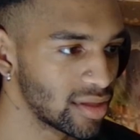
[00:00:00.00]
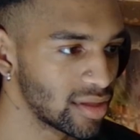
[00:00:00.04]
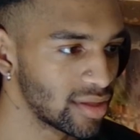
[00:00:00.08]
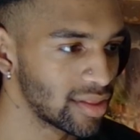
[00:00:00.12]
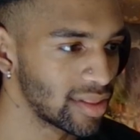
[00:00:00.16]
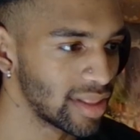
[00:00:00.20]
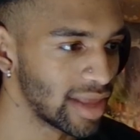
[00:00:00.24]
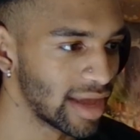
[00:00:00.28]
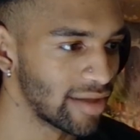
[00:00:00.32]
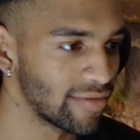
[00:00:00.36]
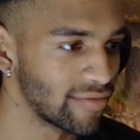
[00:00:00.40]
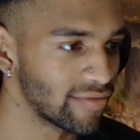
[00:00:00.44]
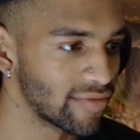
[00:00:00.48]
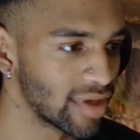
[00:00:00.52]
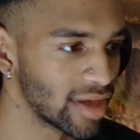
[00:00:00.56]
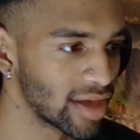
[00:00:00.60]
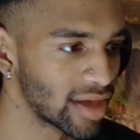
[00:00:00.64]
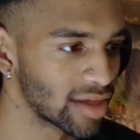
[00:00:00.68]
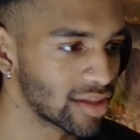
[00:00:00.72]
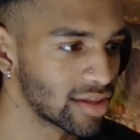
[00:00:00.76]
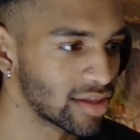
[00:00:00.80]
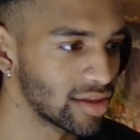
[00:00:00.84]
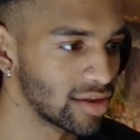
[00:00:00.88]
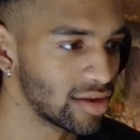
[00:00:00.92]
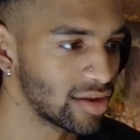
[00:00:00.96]
Live
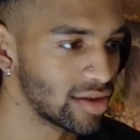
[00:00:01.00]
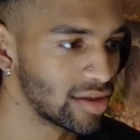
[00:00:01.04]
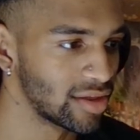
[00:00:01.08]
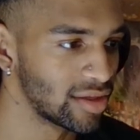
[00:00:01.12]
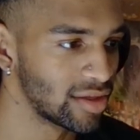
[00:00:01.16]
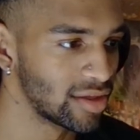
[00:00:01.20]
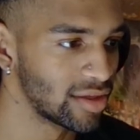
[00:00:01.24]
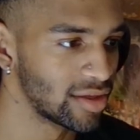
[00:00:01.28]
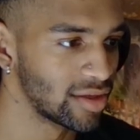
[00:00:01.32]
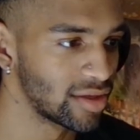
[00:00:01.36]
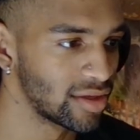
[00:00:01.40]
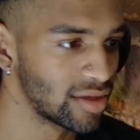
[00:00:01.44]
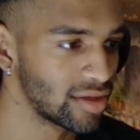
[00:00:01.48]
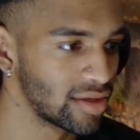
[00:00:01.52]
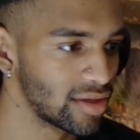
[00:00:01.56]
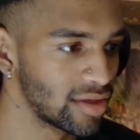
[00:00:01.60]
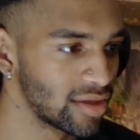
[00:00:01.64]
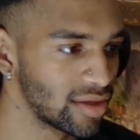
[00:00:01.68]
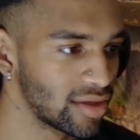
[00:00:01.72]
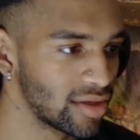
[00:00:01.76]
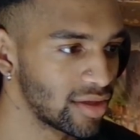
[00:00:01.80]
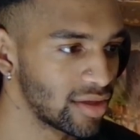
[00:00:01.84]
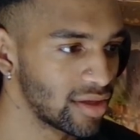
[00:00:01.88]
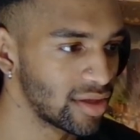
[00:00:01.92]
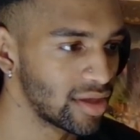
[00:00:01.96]
action.
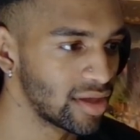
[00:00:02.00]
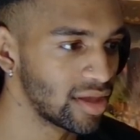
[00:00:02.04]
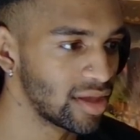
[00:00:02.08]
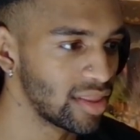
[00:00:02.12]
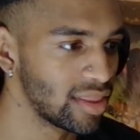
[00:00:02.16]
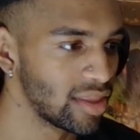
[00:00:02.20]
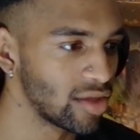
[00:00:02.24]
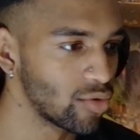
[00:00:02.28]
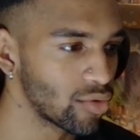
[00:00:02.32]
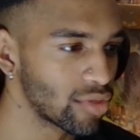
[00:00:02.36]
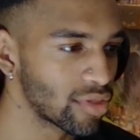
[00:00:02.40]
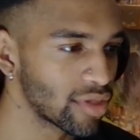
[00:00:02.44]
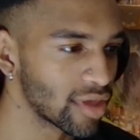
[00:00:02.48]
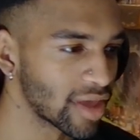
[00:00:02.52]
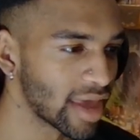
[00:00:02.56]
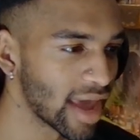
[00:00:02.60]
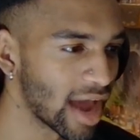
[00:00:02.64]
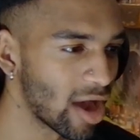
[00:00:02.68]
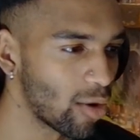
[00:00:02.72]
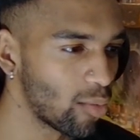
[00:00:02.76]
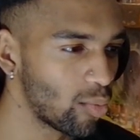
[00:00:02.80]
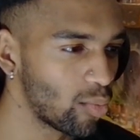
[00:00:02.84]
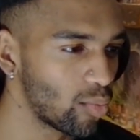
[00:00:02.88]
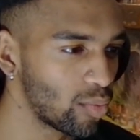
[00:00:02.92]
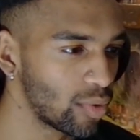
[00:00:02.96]
There was a
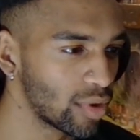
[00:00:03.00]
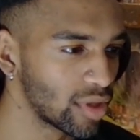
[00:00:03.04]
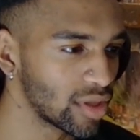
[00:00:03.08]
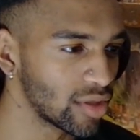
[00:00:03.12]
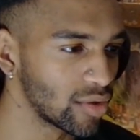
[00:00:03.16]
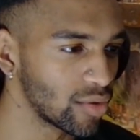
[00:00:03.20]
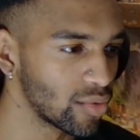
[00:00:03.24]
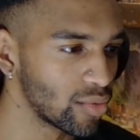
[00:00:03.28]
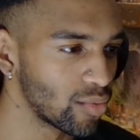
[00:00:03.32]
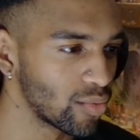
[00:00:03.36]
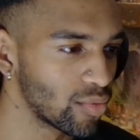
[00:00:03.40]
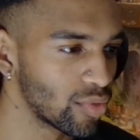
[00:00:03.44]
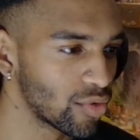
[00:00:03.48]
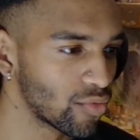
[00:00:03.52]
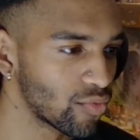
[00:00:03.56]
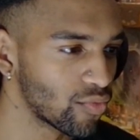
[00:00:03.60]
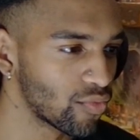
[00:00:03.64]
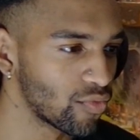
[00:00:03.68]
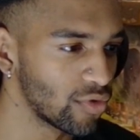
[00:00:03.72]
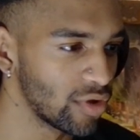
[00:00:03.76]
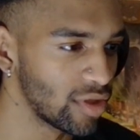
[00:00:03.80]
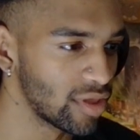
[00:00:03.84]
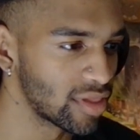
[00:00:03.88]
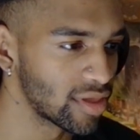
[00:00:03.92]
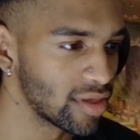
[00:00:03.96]

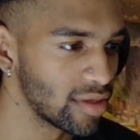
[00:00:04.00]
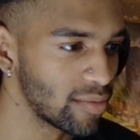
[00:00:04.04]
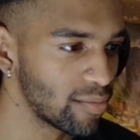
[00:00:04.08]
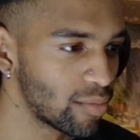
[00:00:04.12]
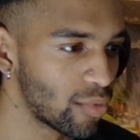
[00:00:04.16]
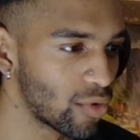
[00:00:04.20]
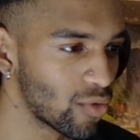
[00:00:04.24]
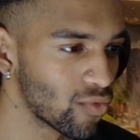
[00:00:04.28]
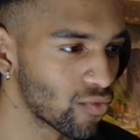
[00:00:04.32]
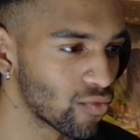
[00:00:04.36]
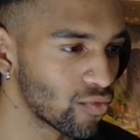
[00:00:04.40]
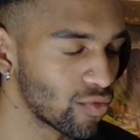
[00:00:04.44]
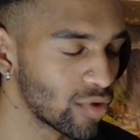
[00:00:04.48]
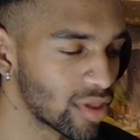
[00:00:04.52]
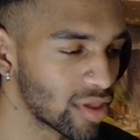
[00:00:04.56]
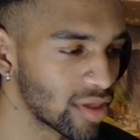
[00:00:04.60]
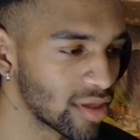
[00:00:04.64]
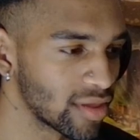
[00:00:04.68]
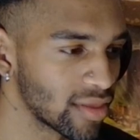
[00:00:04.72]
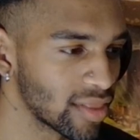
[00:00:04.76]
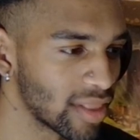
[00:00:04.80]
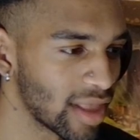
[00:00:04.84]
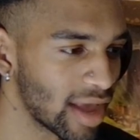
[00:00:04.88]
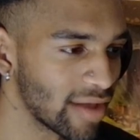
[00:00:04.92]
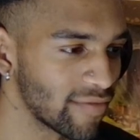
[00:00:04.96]
the most
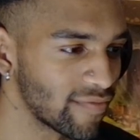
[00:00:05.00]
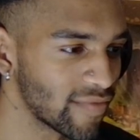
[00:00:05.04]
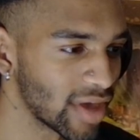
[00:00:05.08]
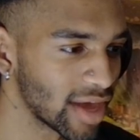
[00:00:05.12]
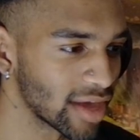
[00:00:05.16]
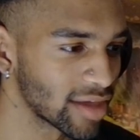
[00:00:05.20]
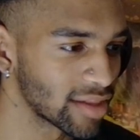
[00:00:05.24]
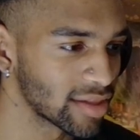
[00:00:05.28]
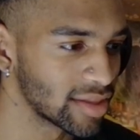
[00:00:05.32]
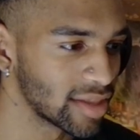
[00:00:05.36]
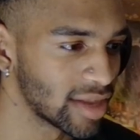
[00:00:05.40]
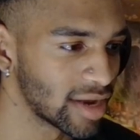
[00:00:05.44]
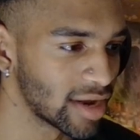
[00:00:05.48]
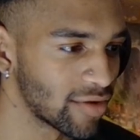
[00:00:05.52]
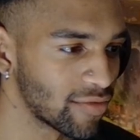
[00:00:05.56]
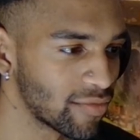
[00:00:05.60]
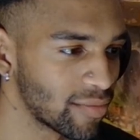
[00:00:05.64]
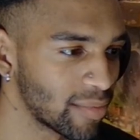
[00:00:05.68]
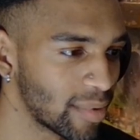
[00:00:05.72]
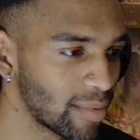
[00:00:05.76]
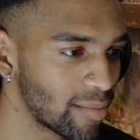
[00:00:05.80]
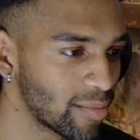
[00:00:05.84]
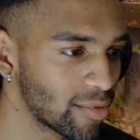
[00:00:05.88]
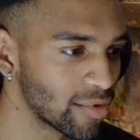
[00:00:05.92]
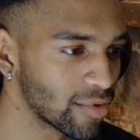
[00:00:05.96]
recent live action that I
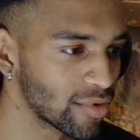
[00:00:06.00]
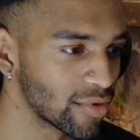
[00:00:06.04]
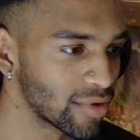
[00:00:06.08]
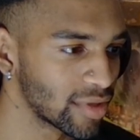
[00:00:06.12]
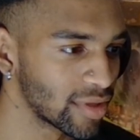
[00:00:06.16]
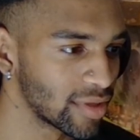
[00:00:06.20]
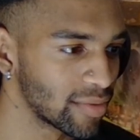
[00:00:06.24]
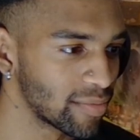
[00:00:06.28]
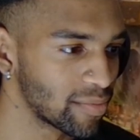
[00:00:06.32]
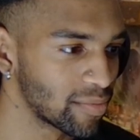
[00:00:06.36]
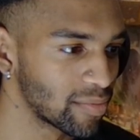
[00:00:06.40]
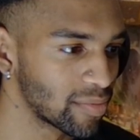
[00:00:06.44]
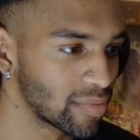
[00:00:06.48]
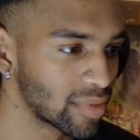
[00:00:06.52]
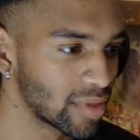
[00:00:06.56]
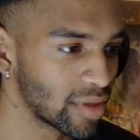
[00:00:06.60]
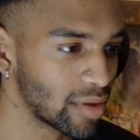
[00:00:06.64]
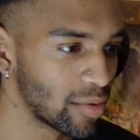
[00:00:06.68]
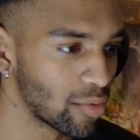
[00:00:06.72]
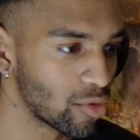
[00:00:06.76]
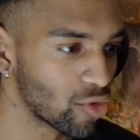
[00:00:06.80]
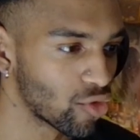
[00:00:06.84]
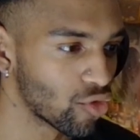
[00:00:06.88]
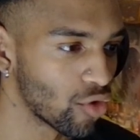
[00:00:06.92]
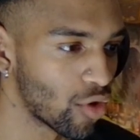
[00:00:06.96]
remember
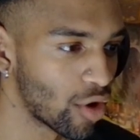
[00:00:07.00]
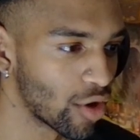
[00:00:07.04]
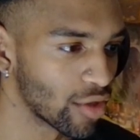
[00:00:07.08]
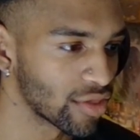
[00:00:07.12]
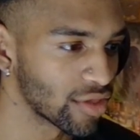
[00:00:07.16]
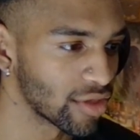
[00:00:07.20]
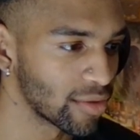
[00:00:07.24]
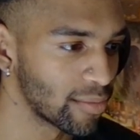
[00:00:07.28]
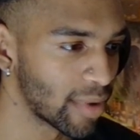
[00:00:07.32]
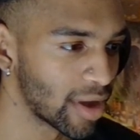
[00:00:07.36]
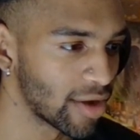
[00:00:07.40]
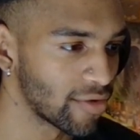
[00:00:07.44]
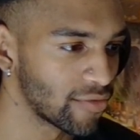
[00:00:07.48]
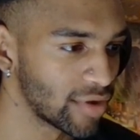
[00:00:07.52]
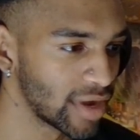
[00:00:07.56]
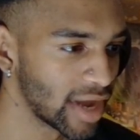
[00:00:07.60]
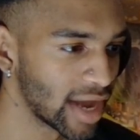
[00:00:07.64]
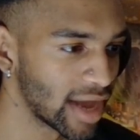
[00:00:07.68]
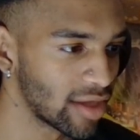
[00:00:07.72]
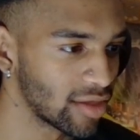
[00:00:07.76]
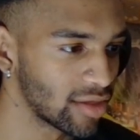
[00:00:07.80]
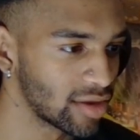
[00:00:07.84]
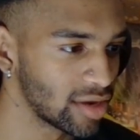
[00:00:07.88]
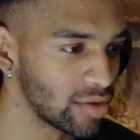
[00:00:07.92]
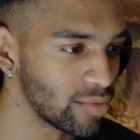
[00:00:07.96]
crossing my
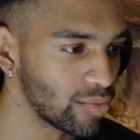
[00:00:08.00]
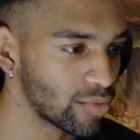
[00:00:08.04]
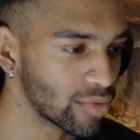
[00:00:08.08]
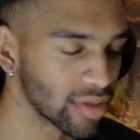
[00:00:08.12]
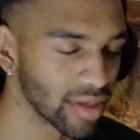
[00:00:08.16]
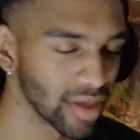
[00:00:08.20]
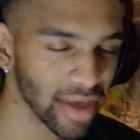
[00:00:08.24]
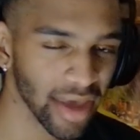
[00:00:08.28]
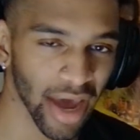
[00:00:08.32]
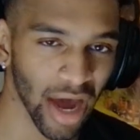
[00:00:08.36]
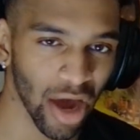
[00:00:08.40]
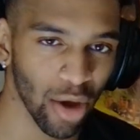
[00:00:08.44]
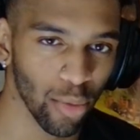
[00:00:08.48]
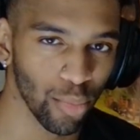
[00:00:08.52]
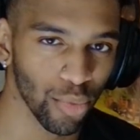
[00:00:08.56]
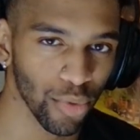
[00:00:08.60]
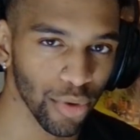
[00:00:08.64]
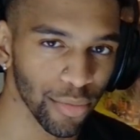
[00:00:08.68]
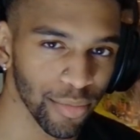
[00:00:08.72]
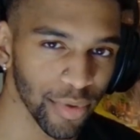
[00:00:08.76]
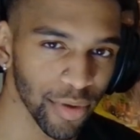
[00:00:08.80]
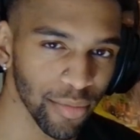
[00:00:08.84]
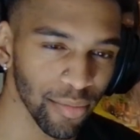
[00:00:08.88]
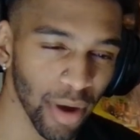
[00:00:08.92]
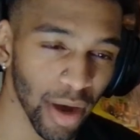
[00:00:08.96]
reality was the Cowboy
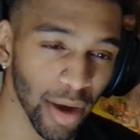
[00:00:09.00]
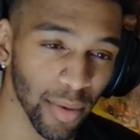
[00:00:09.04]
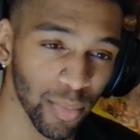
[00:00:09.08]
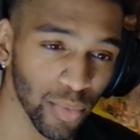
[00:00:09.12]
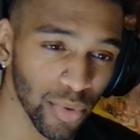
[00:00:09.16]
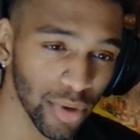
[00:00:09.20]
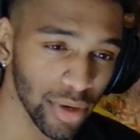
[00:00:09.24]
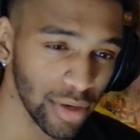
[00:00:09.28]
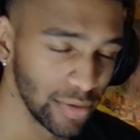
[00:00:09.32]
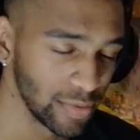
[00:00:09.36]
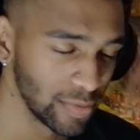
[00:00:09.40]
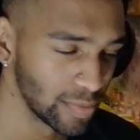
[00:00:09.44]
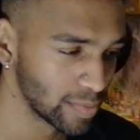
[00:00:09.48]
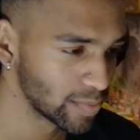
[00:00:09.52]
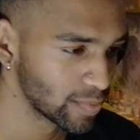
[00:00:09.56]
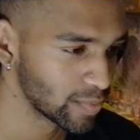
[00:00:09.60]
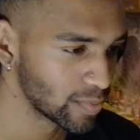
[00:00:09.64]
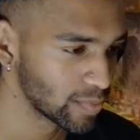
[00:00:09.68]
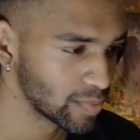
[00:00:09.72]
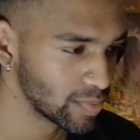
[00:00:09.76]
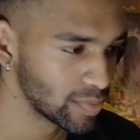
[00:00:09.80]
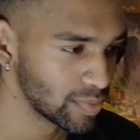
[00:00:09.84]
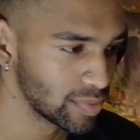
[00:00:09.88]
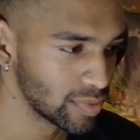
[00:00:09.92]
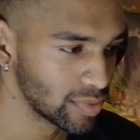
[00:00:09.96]
Bebop one,
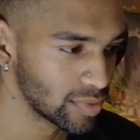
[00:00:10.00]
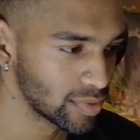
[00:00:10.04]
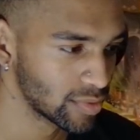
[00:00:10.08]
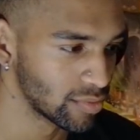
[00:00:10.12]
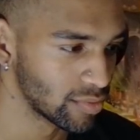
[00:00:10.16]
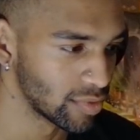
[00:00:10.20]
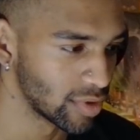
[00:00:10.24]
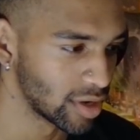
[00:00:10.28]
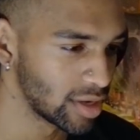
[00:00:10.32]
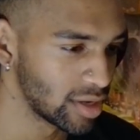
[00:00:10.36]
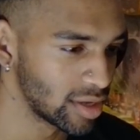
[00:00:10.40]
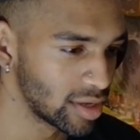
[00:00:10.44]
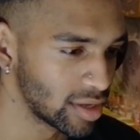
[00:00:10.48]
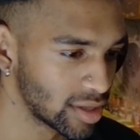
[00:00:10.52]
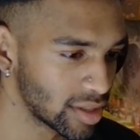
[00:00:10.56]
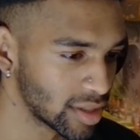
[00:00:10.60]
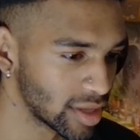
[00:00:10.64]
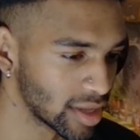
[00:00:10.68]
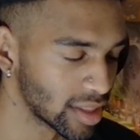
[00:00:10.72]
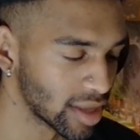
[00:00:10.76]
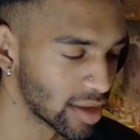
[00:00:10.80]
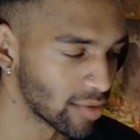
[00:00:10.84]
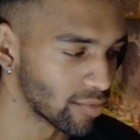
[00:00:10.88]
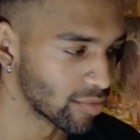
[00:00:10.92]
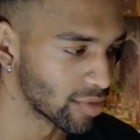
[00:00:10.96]
right? I
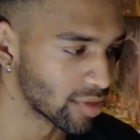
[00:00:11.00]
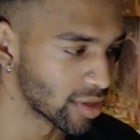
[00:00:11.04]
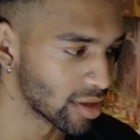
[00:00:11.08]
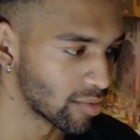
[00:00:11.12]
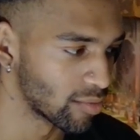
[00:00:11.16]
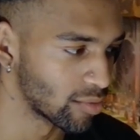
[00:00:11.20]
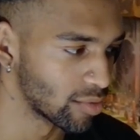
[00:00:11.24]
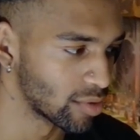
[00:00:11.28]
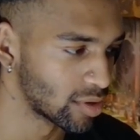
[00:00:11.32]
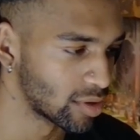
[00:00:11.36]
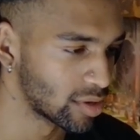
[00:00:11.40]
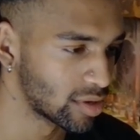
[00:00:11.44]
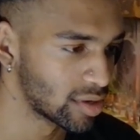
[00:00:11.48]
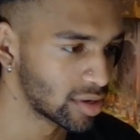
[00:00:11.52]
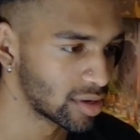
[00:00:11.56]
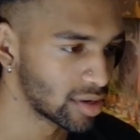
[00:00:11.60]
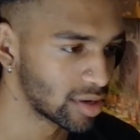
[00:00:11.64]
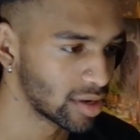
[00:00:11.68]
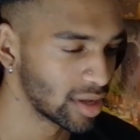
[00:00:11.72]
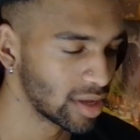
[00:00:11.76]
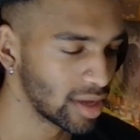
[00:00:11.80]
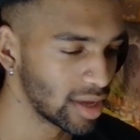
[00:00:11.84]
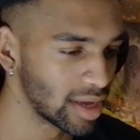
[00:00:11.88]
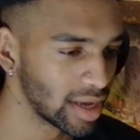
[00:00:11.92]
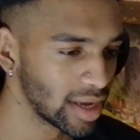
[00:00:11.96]
think that was that one,
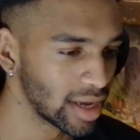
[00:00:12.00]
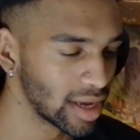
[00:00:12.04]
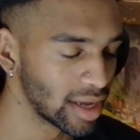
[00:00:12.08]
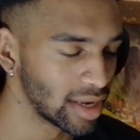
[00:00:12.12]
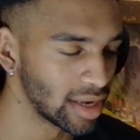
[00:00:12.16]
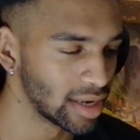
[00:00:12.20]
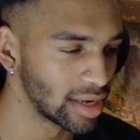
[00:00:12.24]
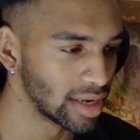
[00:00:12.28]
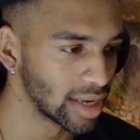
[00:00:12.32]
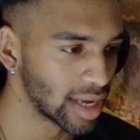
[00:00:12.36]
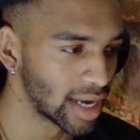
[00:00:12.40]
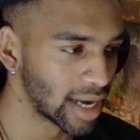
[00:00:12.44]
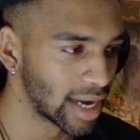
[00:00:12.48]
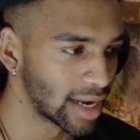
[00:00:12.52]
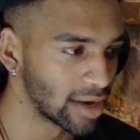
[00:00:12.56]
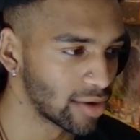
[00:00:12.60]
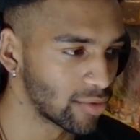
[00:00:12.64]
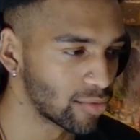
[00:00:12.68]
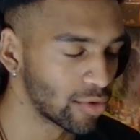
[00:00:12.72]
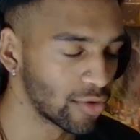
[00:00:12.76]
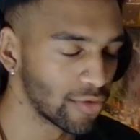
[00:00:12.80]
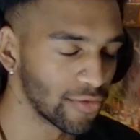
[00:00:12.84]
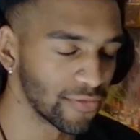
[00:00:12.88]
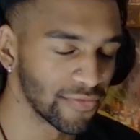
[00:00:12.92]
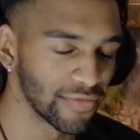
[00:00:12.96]
and I
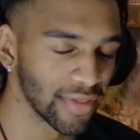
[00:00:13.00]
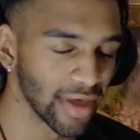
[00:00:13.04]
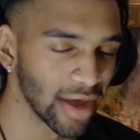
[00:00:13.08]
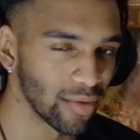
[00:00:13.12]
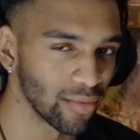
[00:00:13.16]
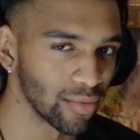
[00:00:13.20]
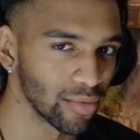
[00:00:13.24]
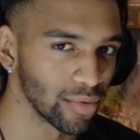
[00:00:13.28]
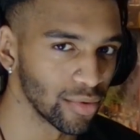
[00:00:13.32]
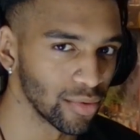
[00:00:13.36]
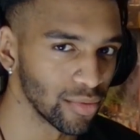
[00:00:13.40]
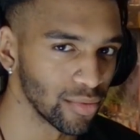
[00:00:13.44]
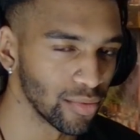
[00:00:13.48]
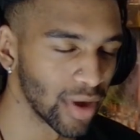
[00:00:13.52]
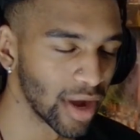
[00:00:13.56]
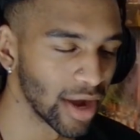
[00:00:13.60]
don't know if that one.